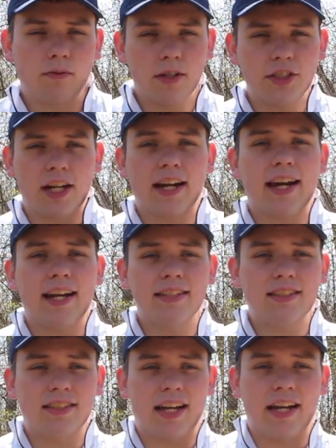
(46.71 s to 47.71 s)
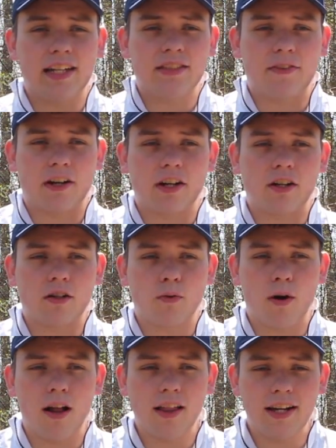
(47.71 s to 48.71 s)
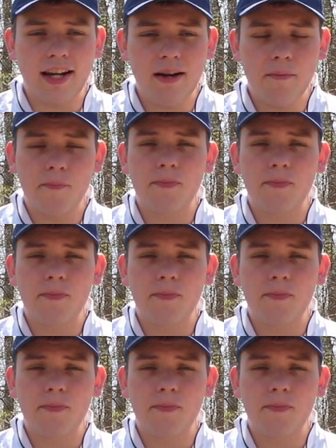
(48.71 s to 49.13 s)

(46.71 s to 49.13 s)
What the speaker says: which I can say is very good quality.